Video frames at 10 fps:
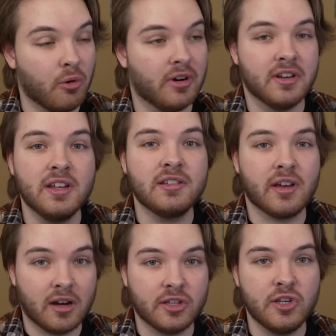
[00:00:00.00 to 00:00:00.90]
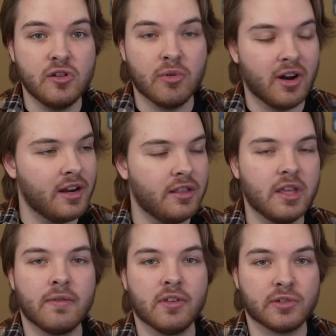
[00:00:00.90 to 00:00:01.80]
or a Nissan Cube or
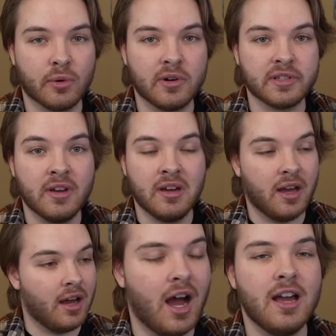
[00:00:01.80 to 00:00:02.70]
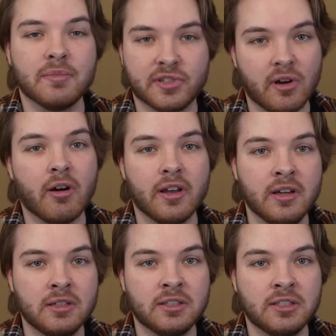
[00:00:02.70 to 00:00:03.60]
anything of the sorts. I am
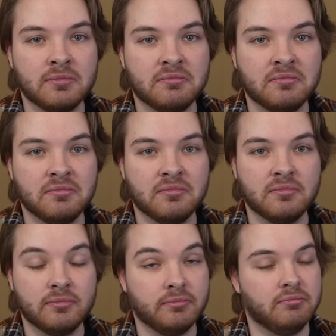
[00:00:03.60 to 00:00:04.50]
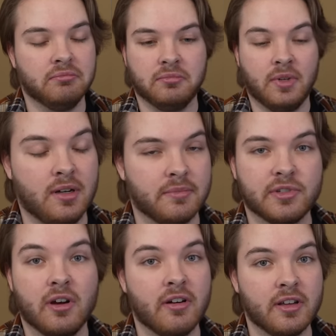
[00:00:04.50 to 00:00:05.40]
sorry. I'm
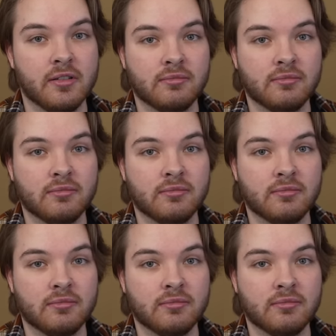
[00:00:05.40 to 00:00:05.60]
sorry.